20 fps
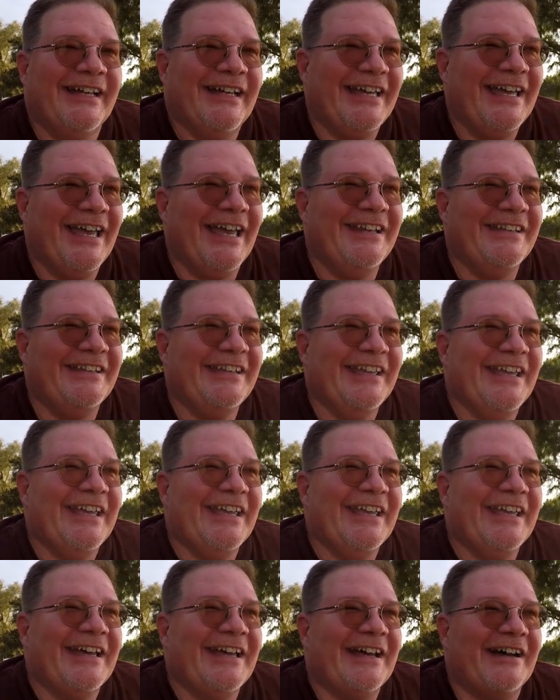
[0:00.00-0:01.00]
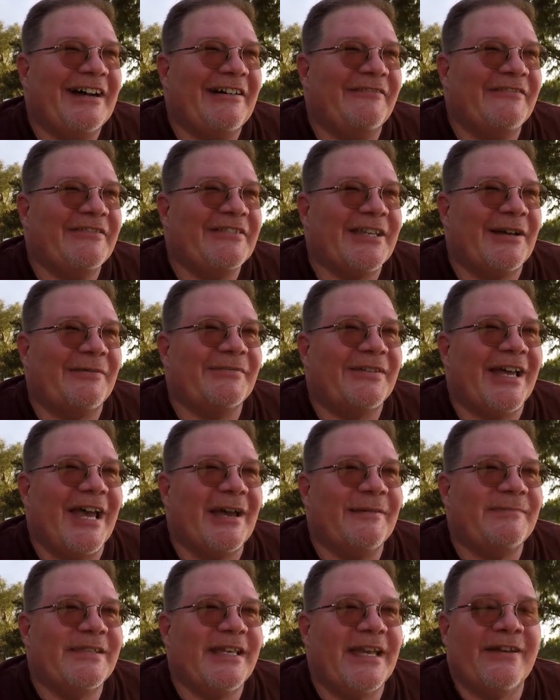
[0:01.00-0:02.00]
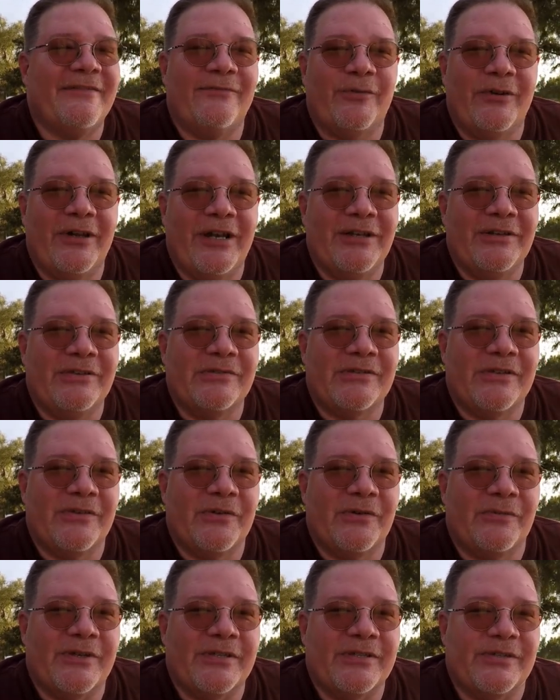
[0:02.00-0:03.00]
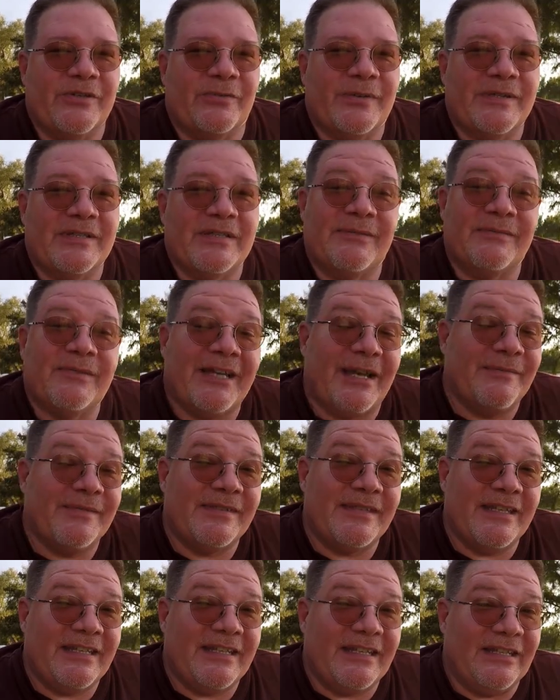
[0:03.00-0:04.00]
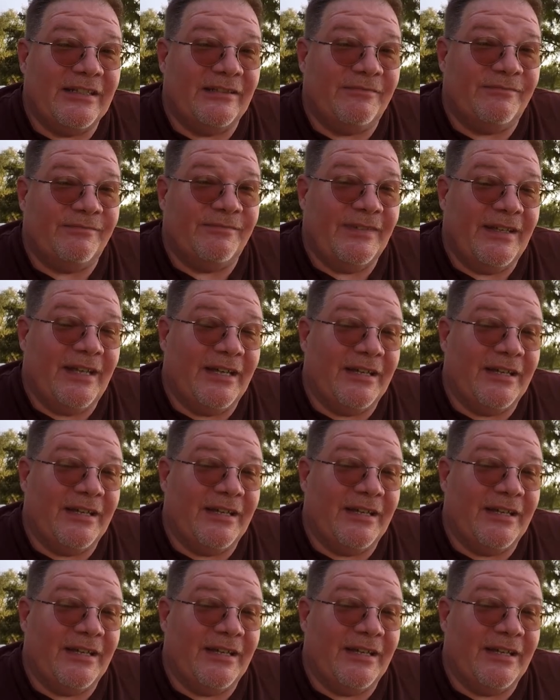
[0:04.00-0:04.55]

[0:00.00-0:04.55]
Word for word: and um, sometimes they avoided using their whistle, but sometimes they didn't.